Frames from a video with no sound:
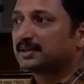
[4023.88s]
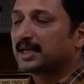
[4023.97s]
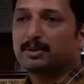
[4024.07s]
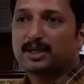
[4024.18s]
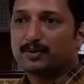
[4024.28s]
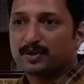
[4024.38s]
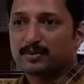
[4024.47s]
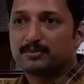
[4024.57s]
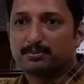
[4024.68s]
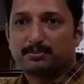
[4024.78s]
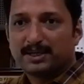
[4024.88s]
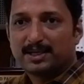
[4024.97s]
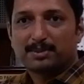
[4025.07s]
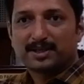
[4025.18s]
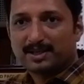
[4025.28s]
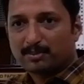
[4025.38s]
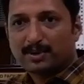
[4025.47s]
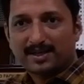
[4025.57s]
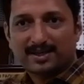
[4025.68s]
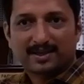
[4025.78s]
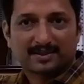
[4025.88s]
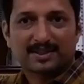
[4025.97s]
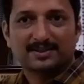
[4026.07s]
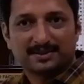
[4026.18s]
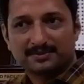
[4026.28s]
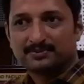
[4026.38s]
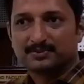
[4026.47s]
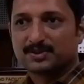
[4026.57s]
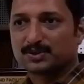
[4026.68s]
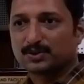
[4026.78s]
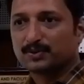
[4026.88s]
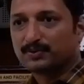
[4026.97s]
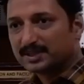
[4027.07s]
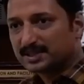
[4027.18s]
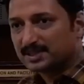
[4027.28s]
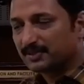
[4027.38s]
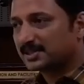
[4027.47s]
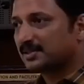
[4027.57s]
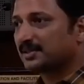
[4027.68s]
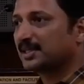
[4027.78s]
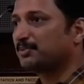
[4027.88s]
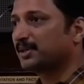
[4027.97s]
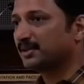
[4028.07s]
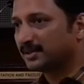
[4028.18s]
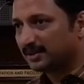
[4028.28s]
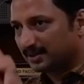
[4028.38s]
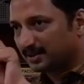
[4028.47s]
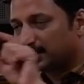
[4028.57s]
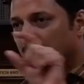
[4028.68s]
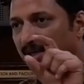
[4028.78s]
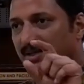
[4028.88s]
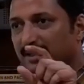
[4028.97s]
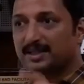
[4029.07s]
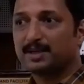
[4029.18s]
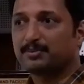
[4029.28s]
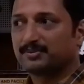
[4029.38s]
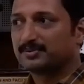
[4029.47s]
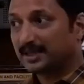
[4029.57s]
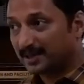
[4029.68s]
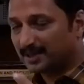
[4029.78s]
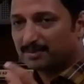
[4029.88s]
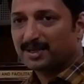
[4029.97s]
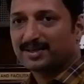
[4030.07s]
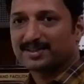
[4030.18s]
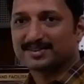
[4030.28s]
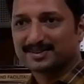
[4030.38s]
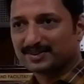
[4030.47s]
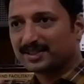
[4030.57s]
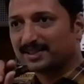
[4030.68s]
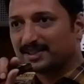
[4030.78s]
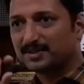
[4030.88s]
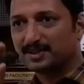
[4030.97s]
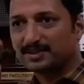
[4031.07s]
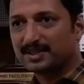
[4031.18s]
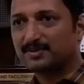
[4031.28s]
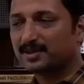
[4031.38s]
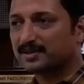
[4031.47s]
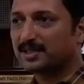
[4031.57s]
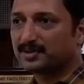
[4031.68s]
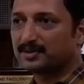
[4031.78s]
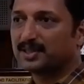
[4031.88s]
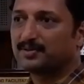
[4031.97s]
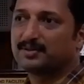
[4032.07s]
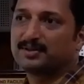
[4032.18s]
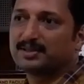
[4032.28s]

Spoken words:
type in our pin number in our bank card, right? So we just first type in the magnetic type earlier bank cards. Okay, that